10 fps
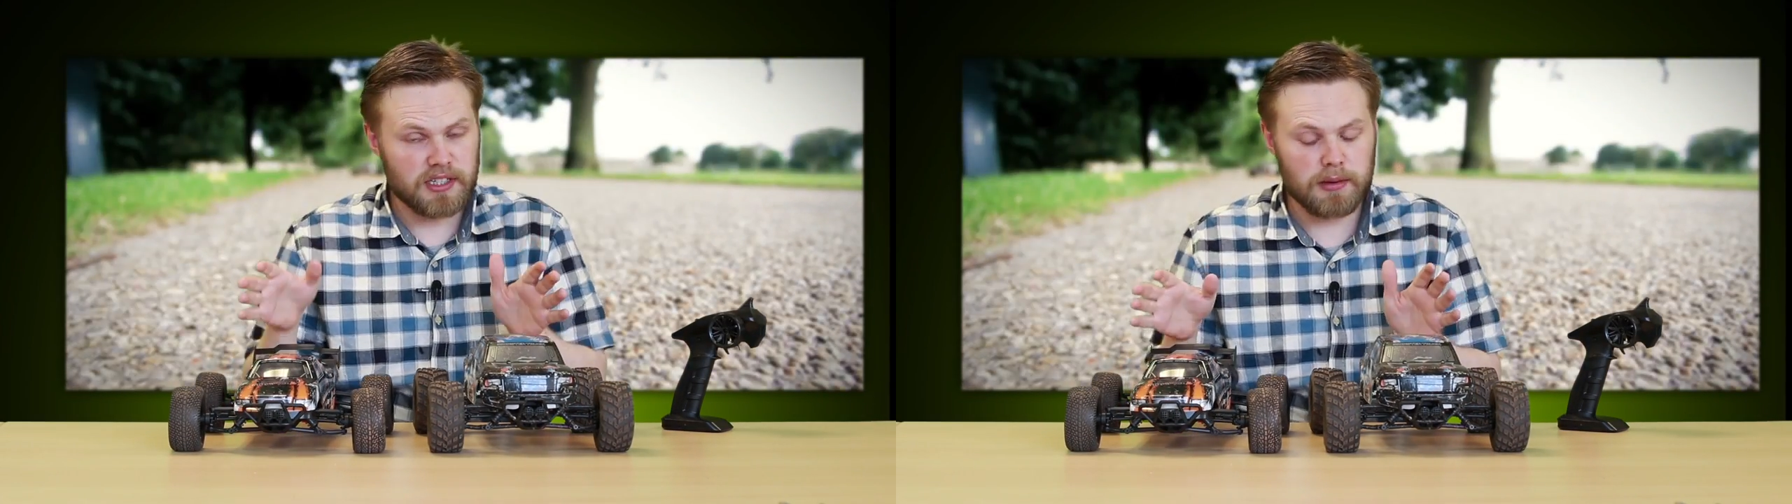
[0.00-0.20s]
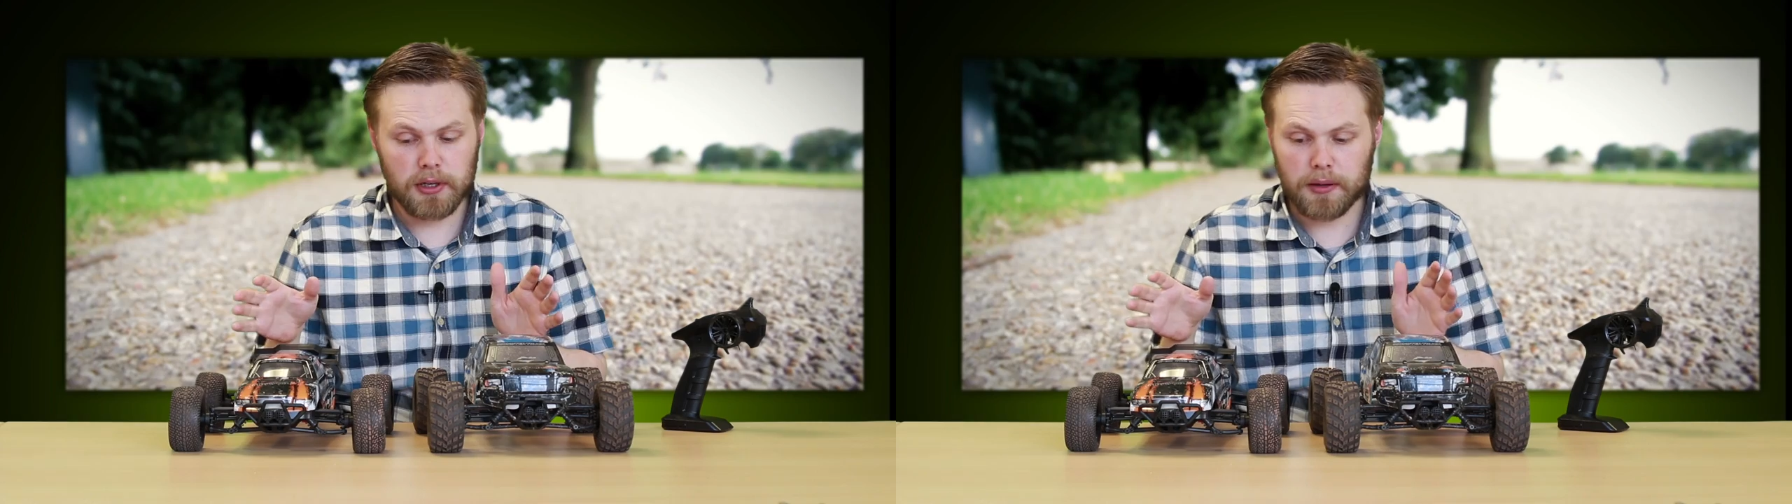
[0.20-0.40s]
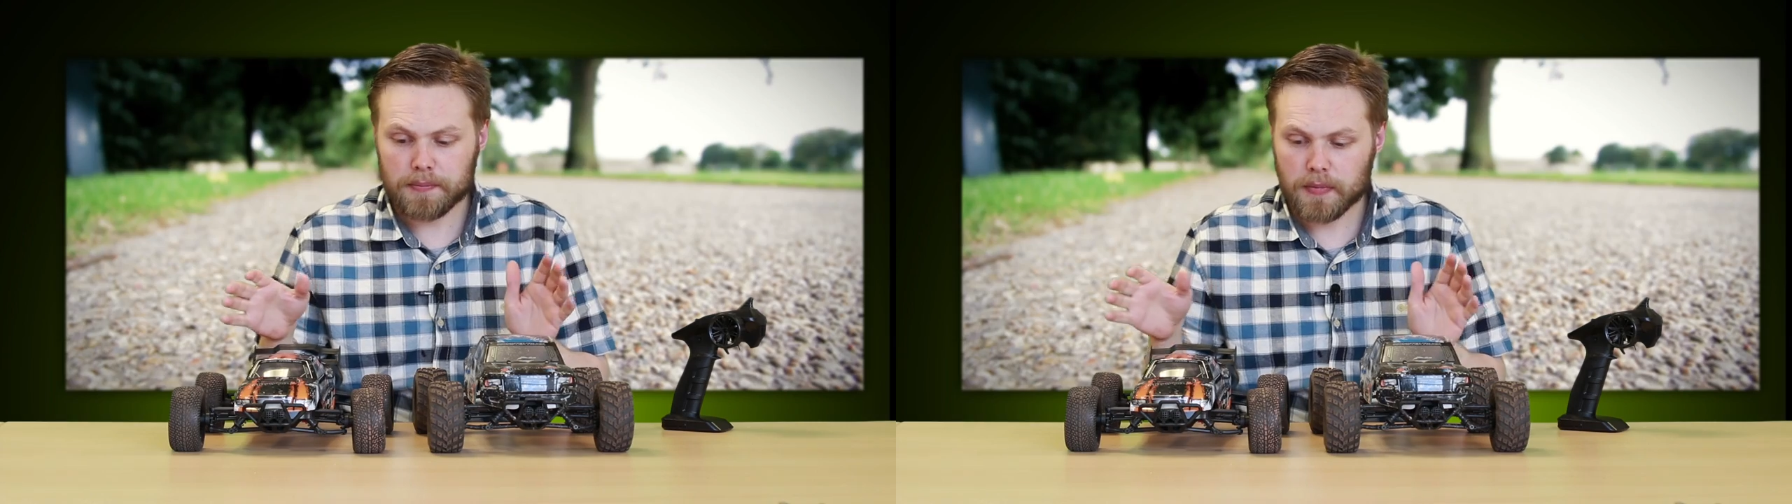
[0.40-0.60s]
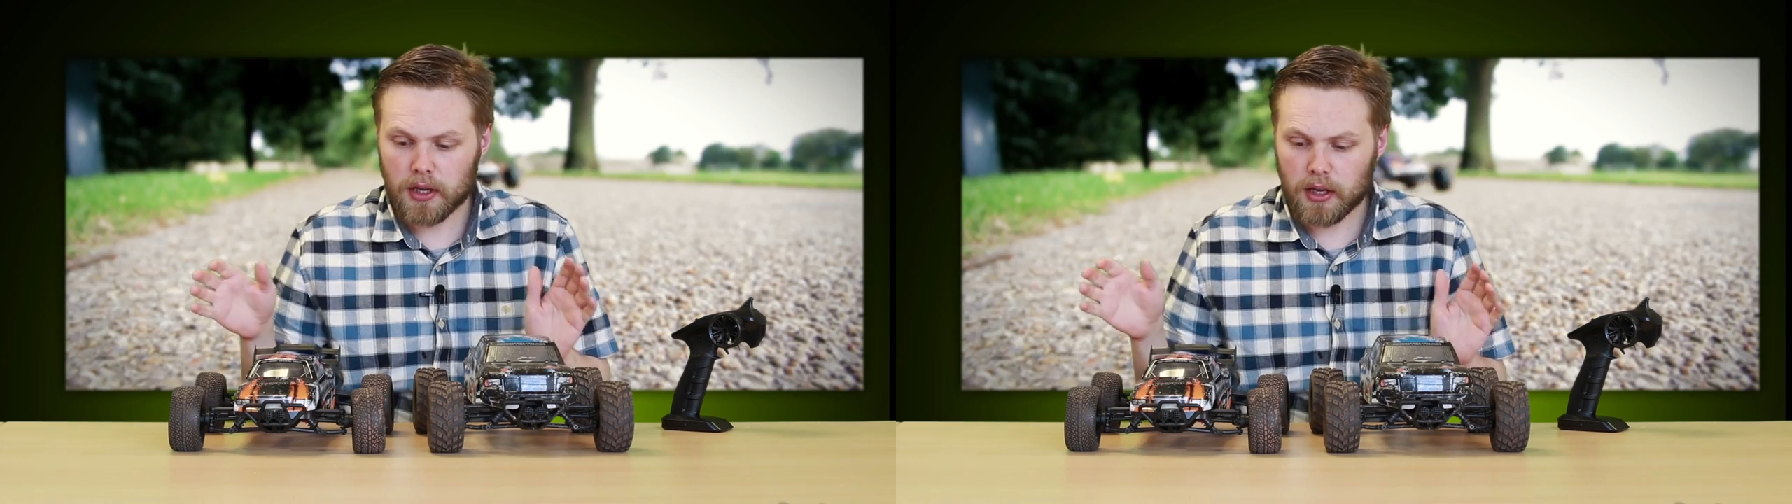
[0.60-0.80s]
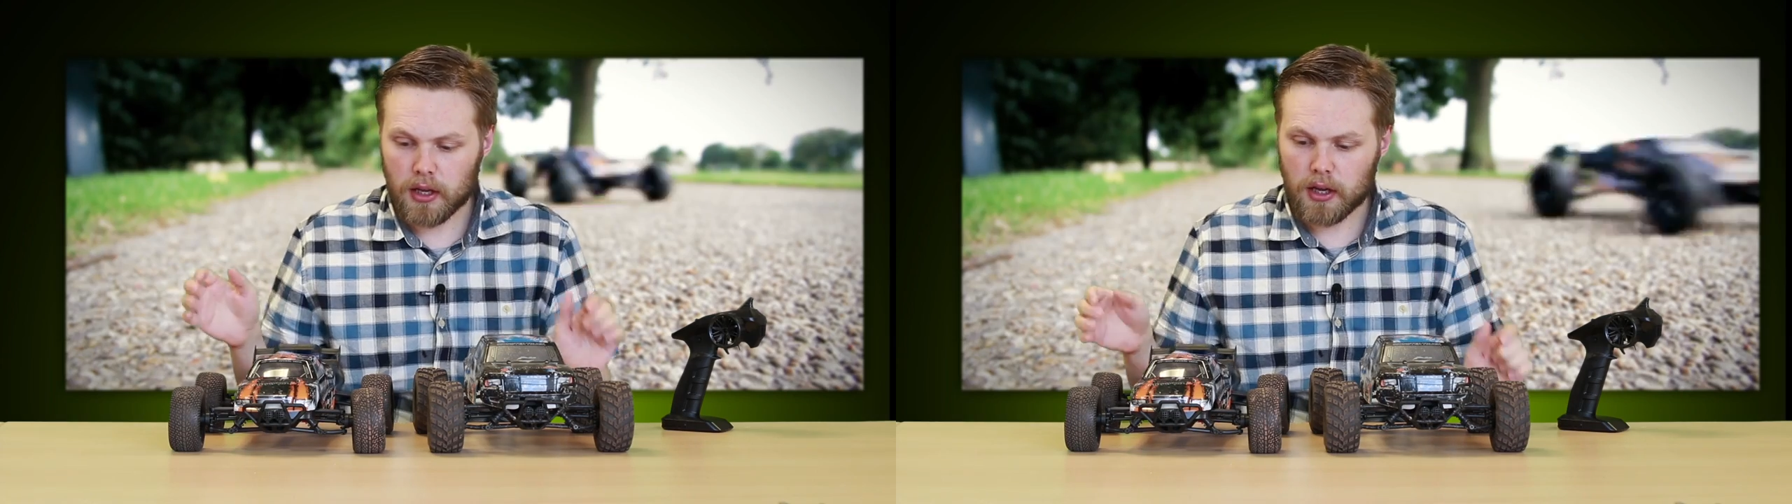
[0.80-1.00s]
similar.
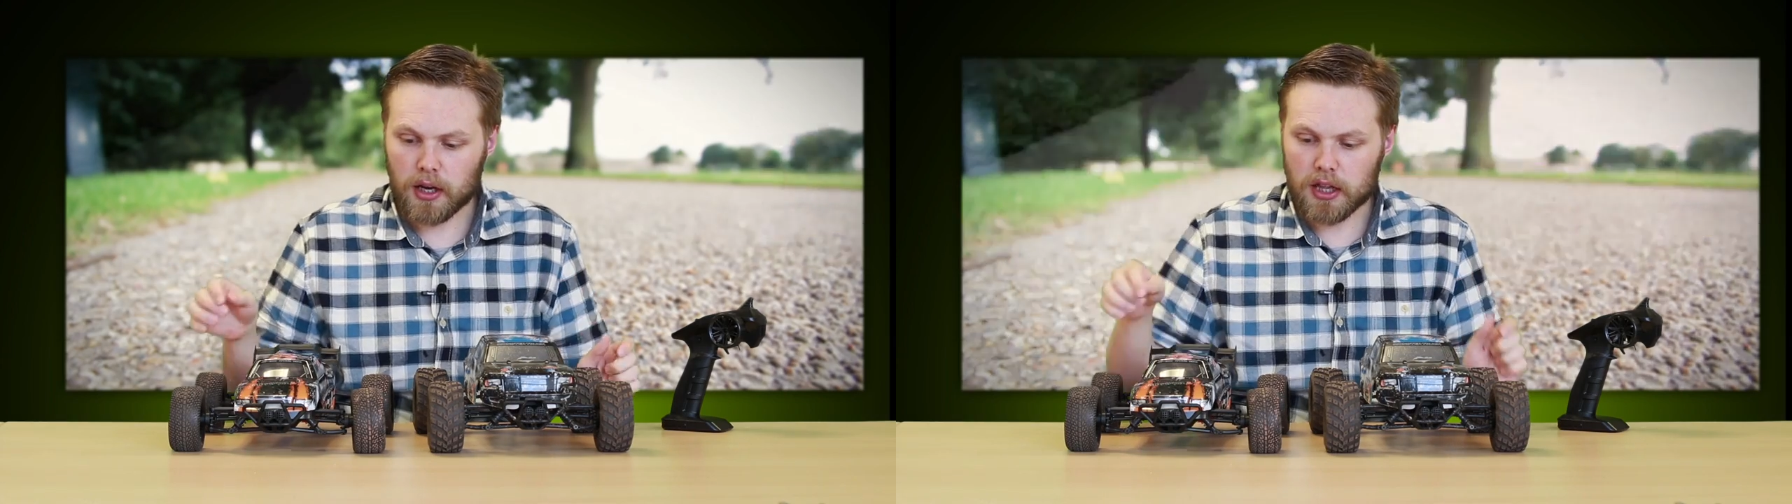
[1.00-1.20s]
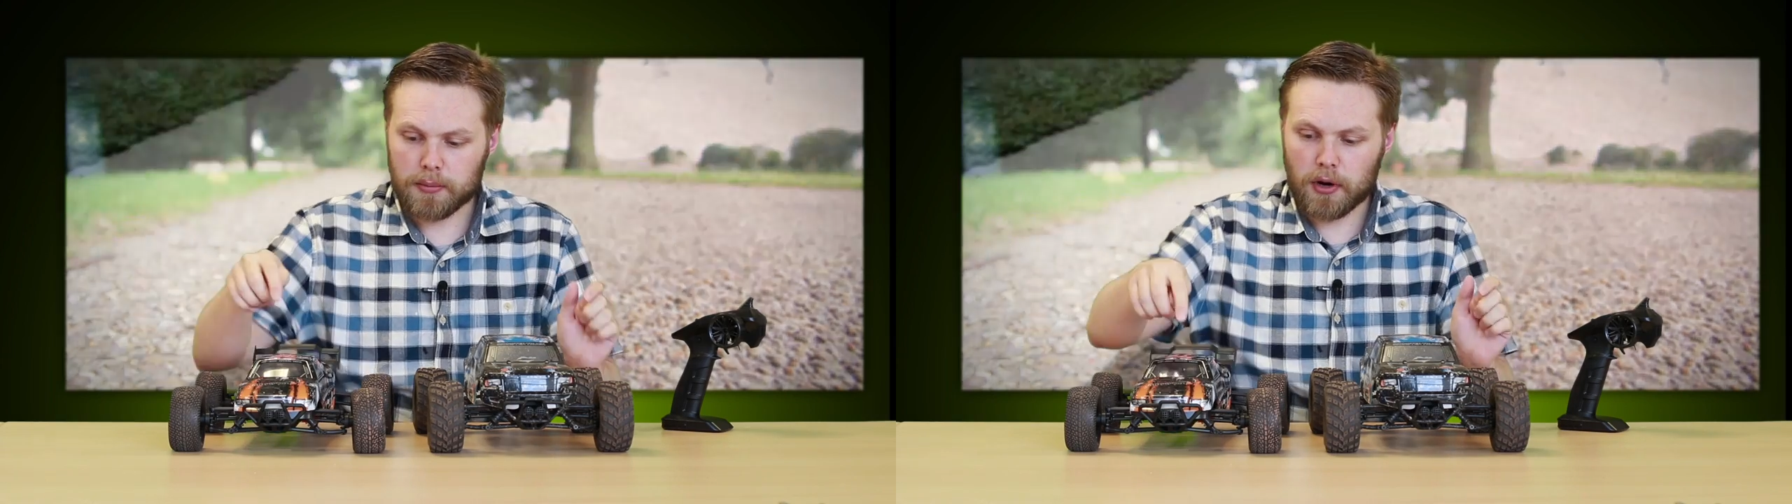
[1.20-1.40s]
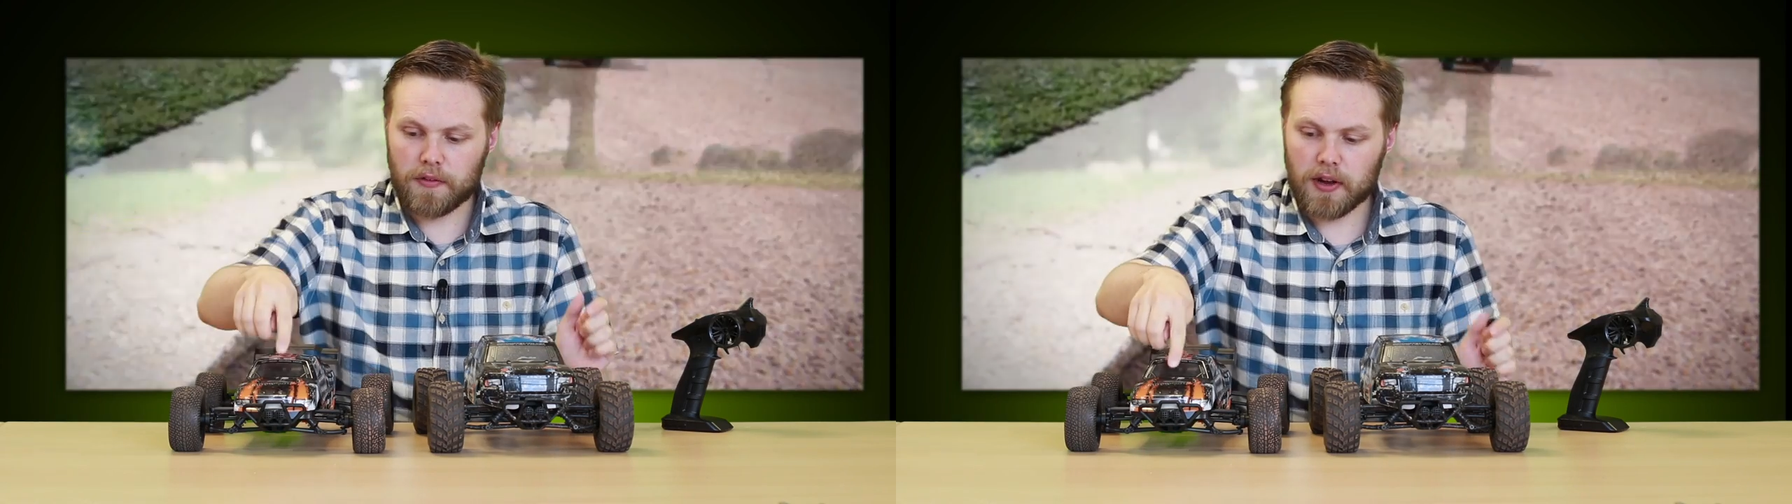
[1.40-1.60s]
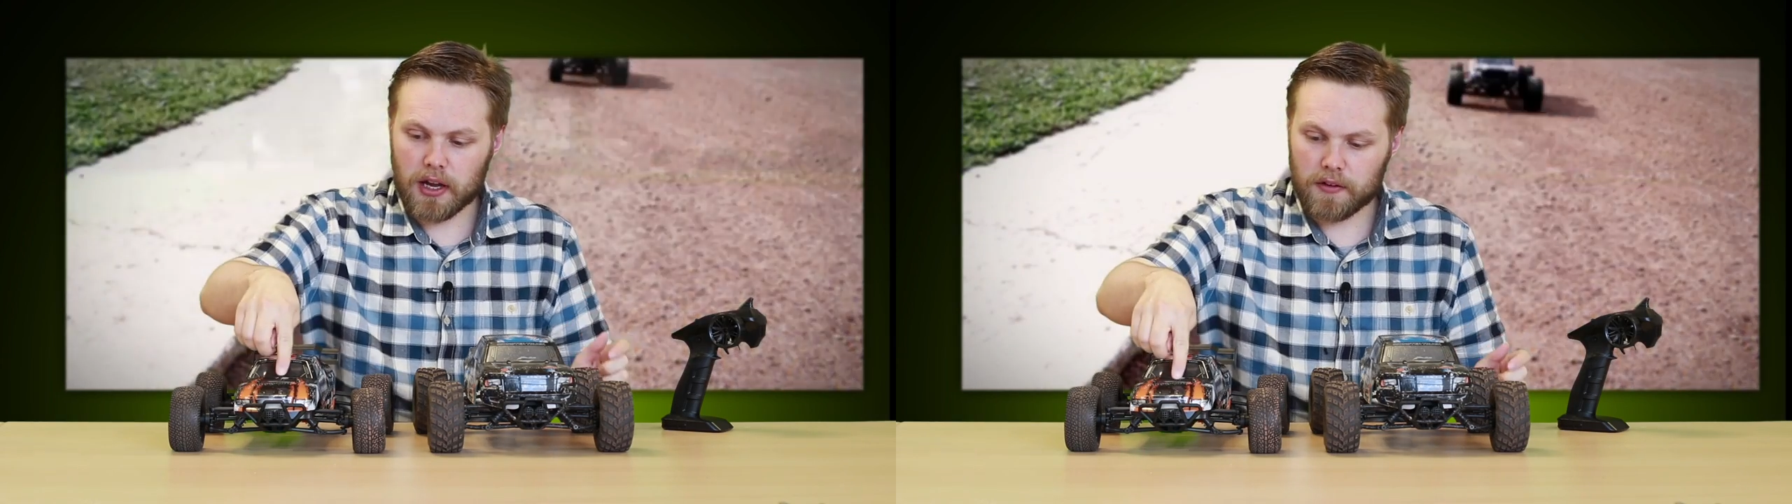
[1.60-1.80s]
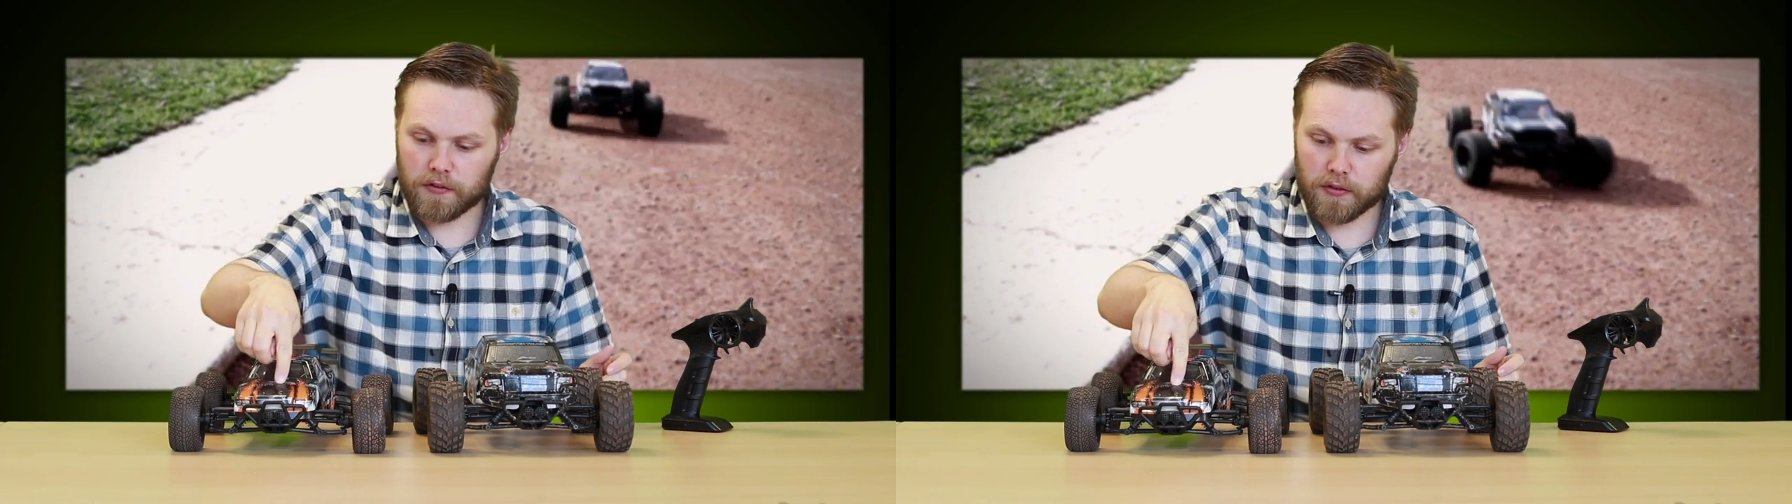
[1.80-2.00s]
Uh, they both
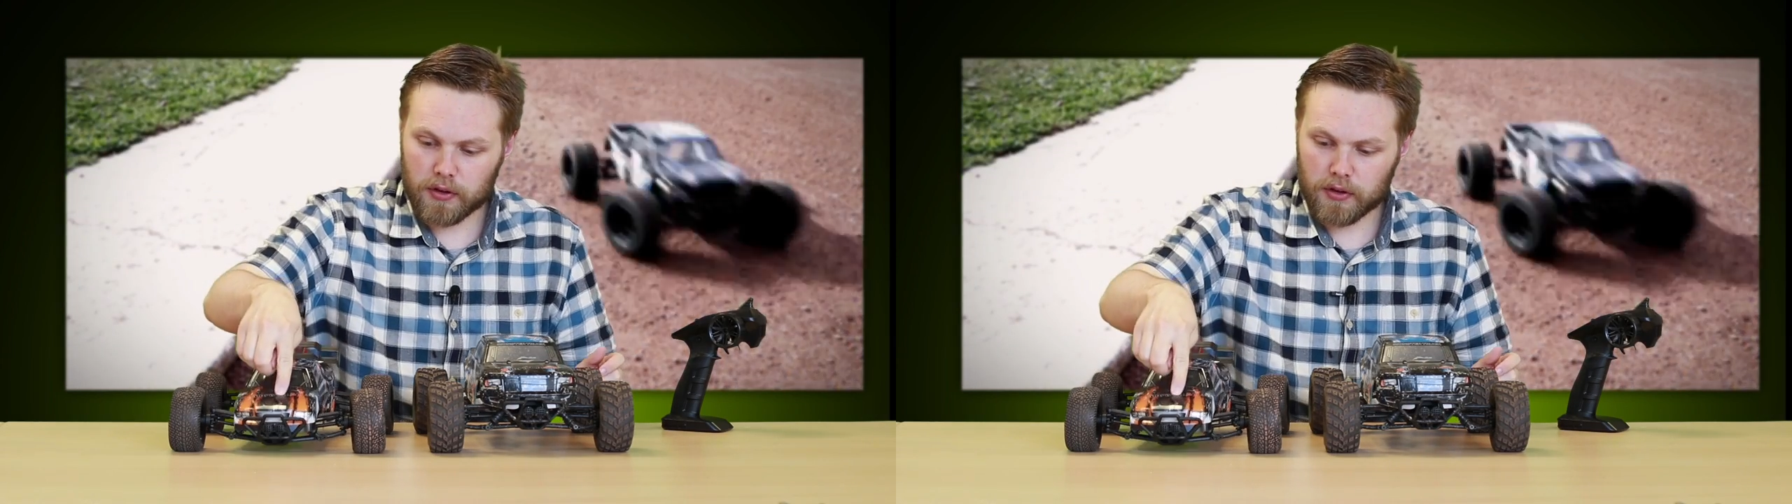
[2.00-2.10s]
have